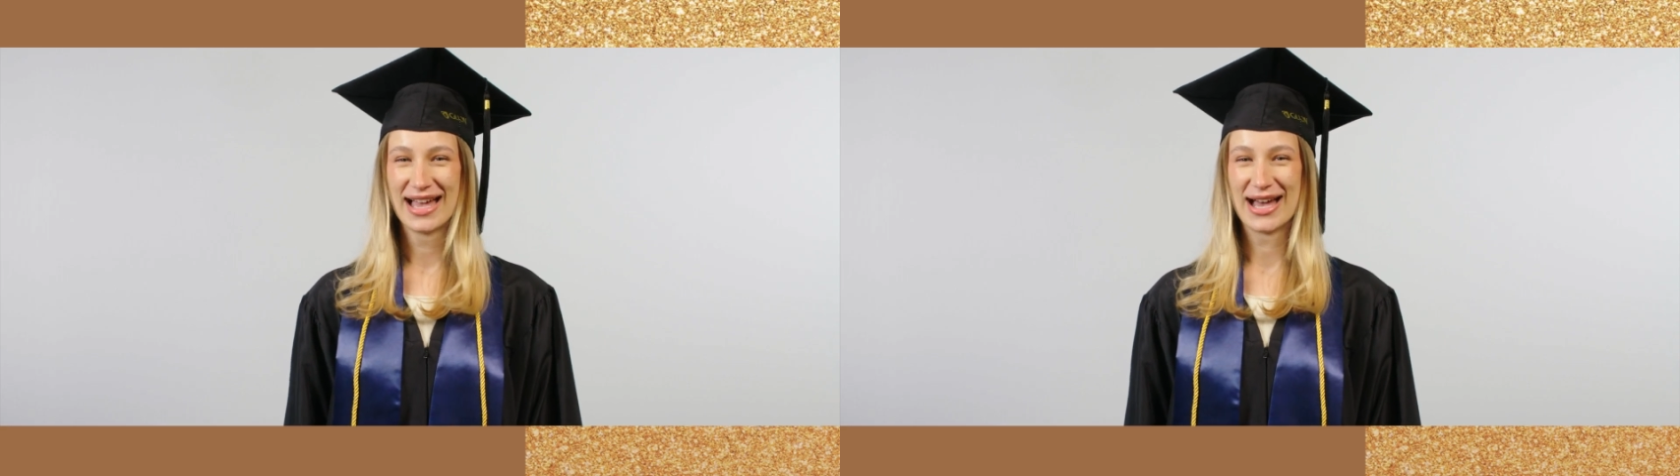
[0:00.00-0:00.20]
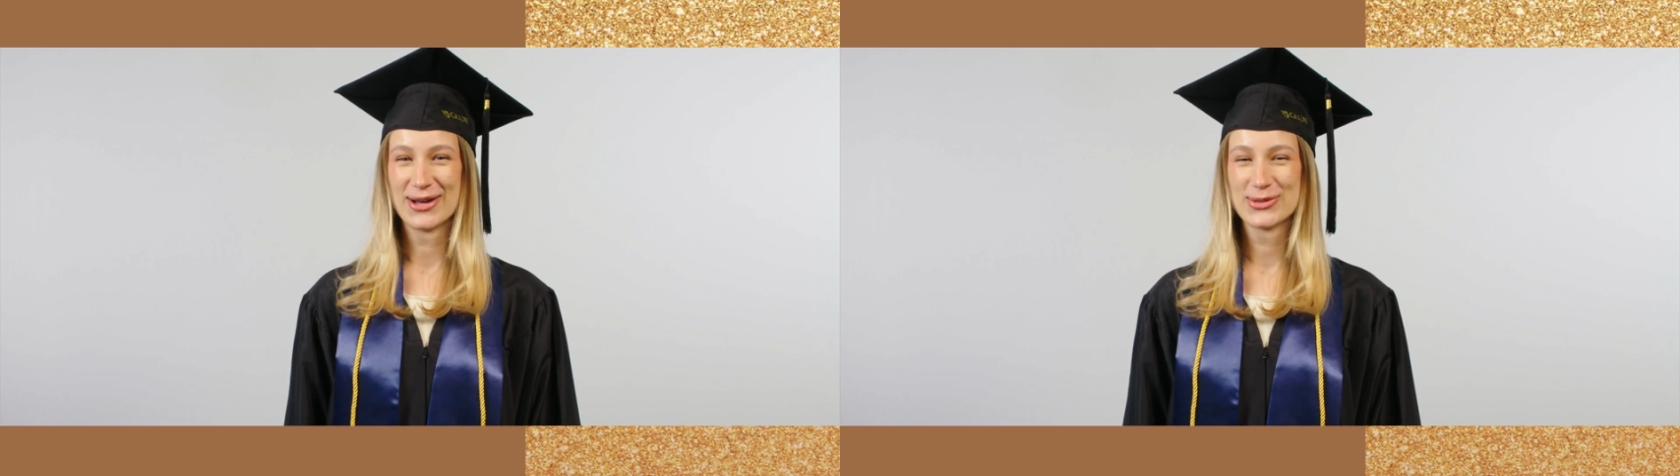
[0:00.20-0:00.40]

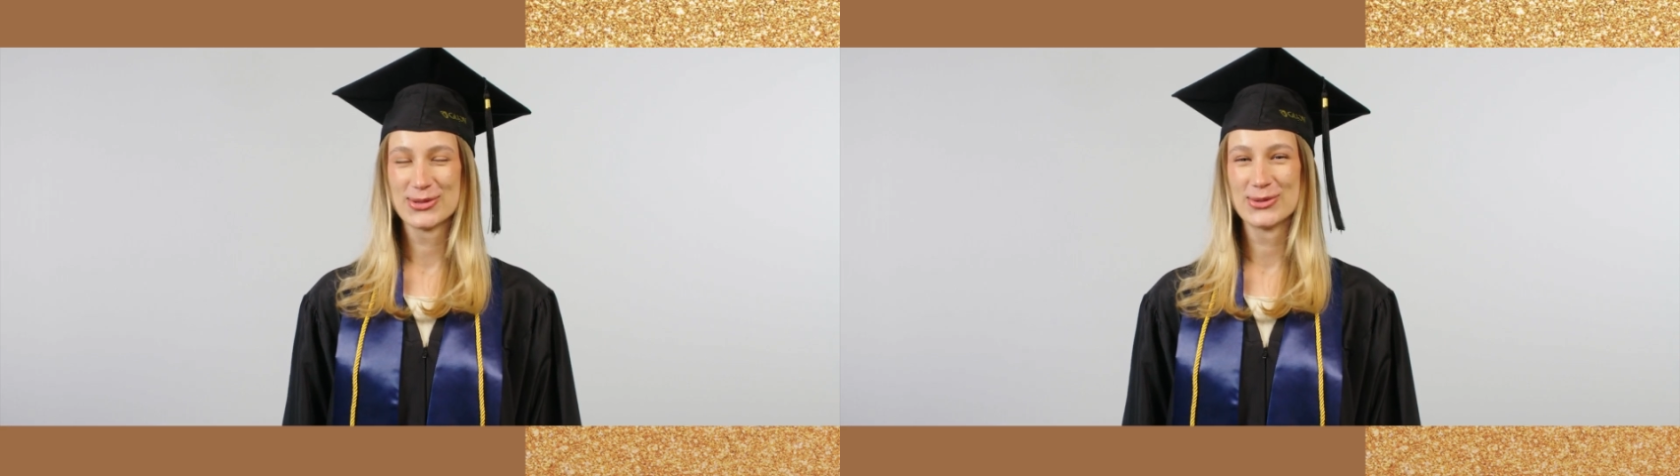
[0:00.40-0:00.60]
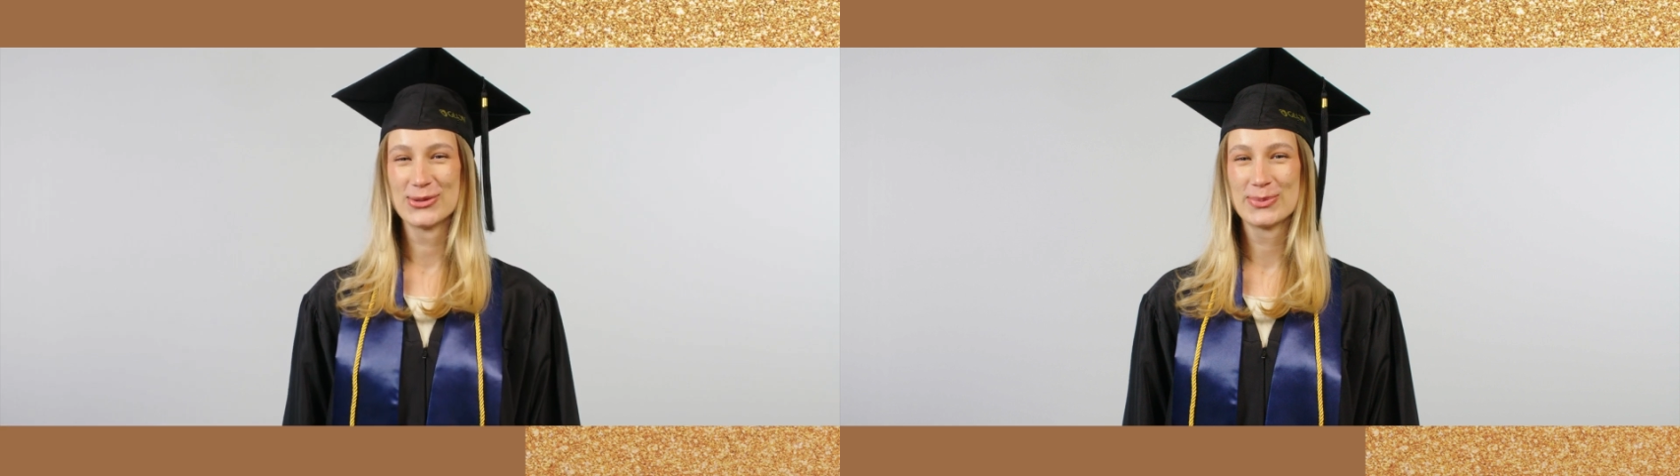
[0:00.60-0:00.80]
How
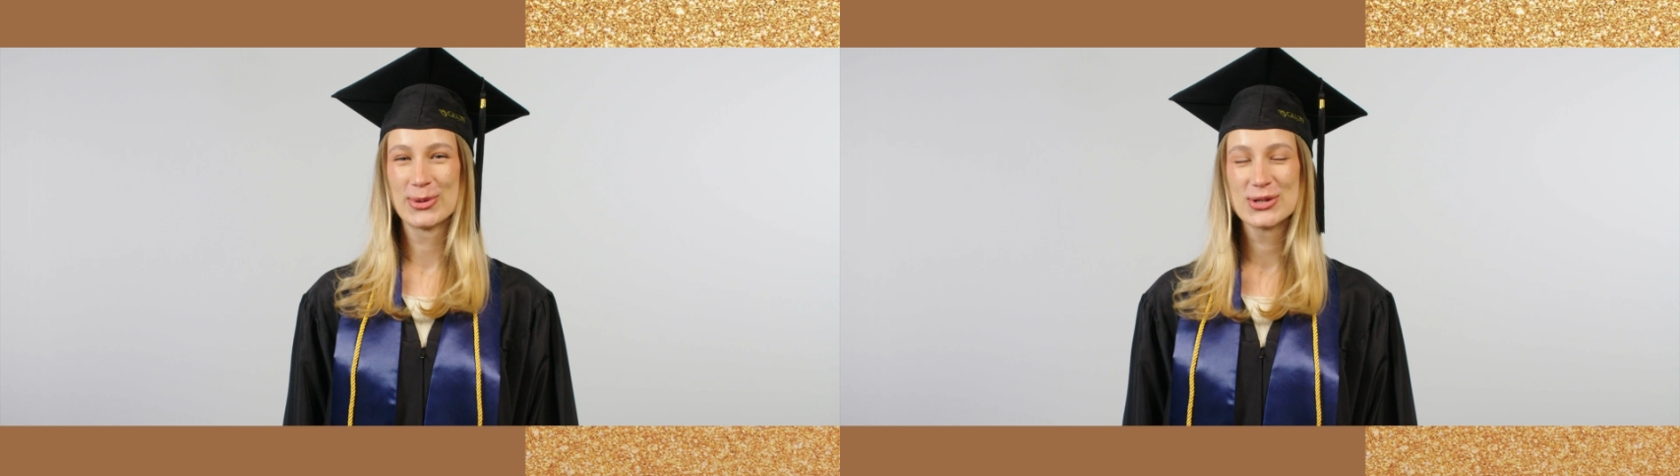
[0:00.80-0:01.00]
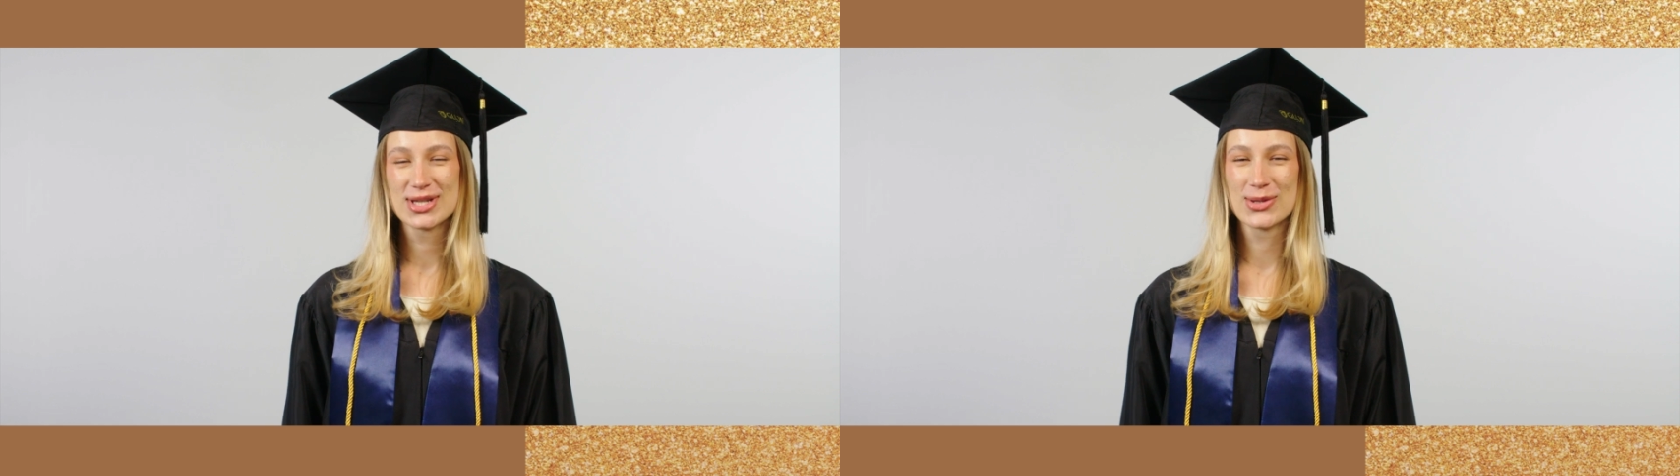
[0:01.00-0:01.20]
to
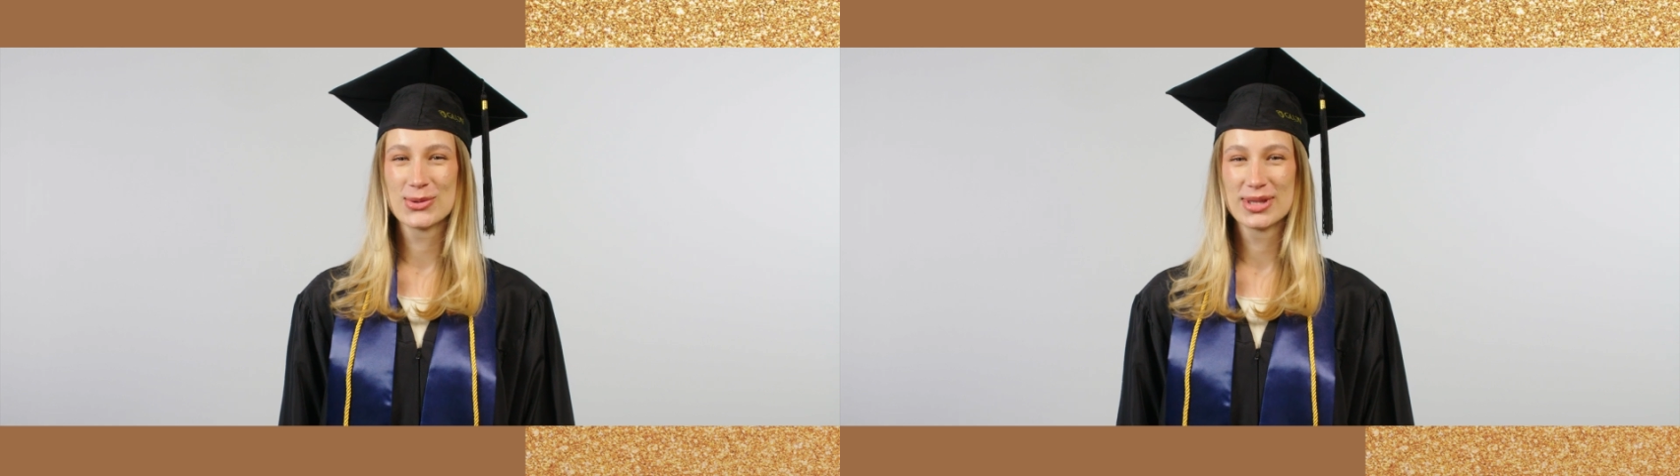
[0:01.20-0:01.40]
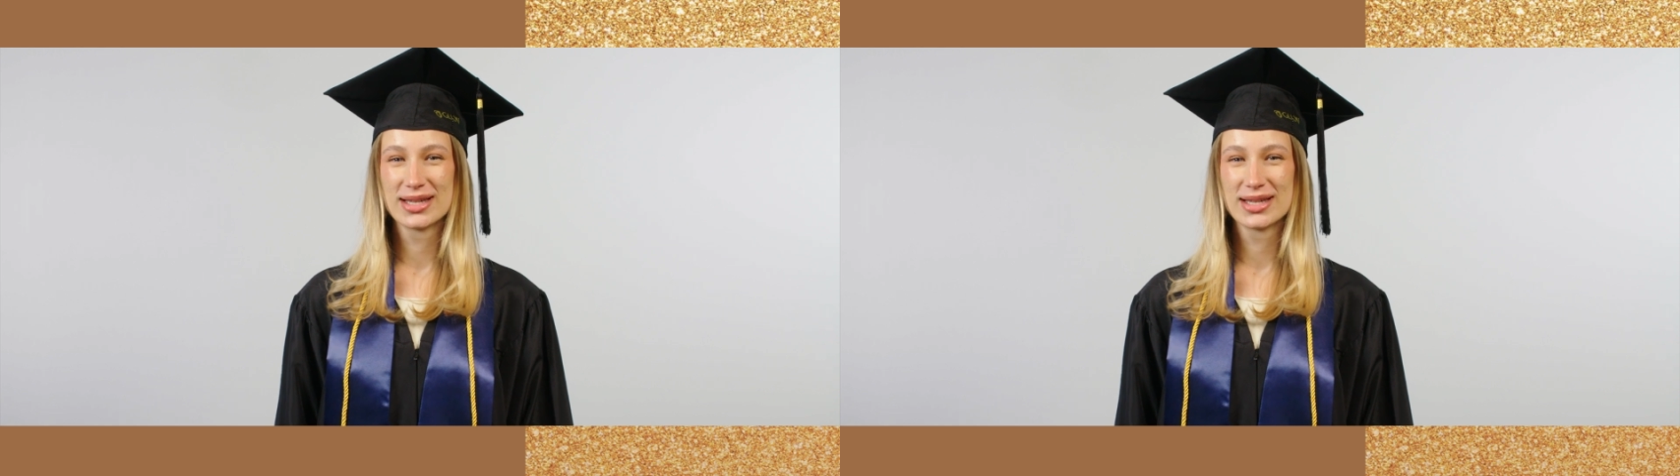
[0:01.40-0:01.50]
push through